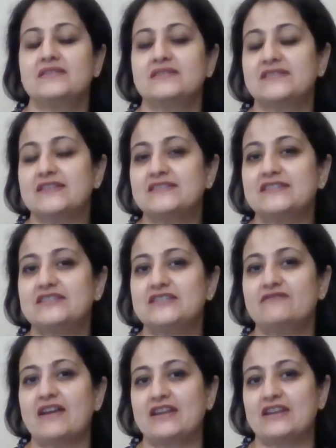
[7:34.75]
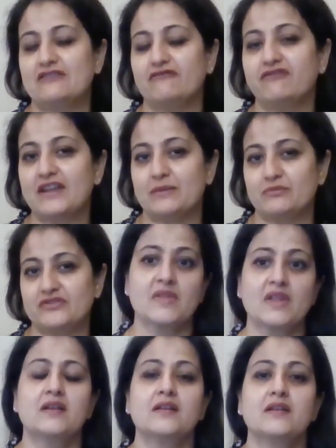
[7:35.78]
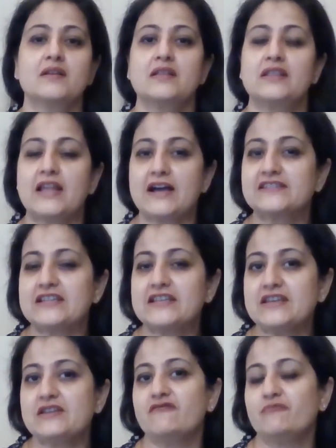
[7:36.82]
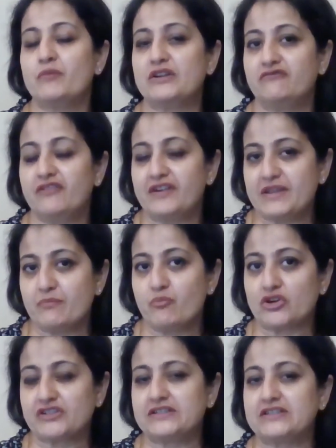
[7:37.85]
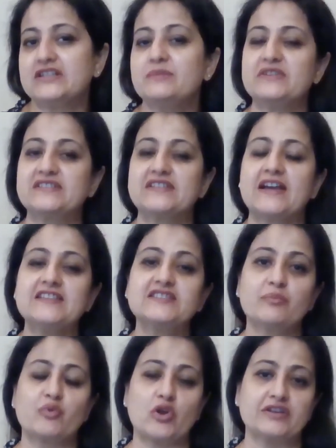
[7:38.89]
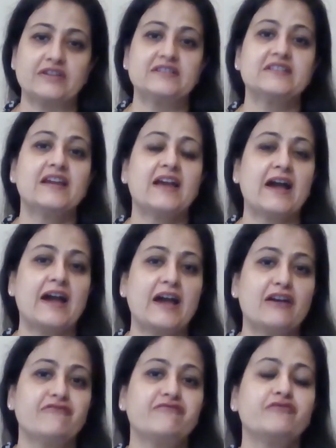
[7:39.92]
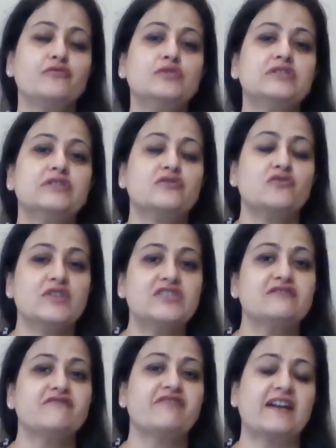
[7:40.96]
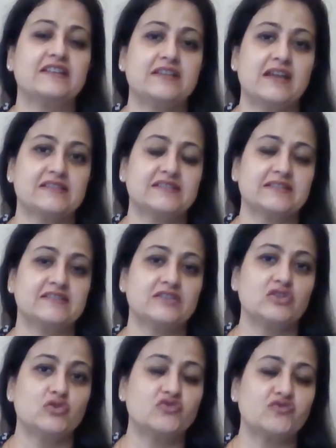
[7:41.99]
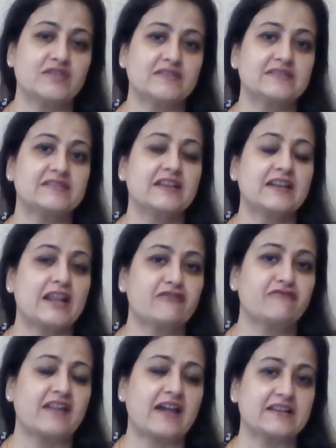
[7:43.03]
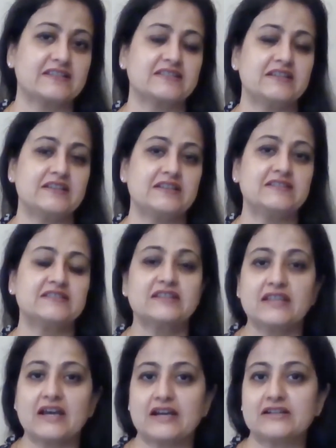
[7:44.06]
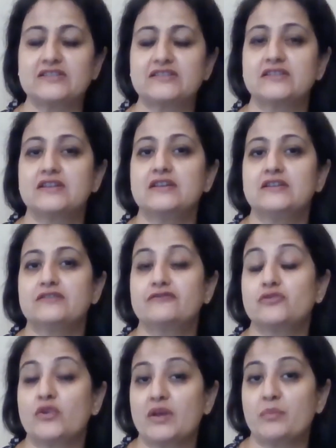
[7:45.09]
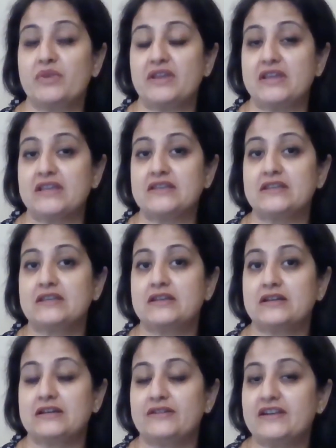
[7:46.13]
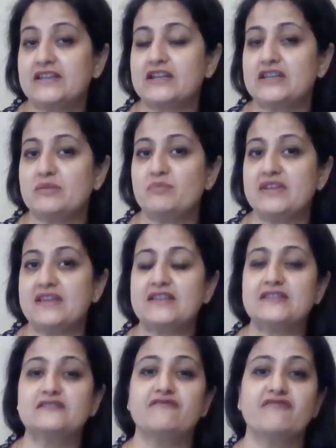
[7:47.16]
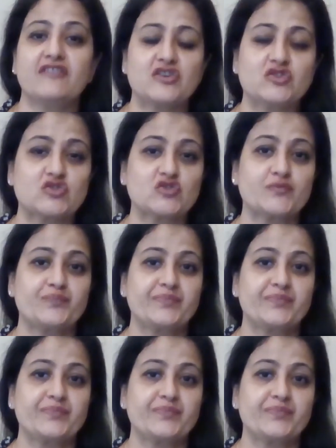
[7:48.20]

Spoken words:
sensitive, and inflamed. Lastly, but very importantly, besides the product, have food rich in fatty acids and nutrients like flax seeds, nuts, soya bean, red kidney beans, fish.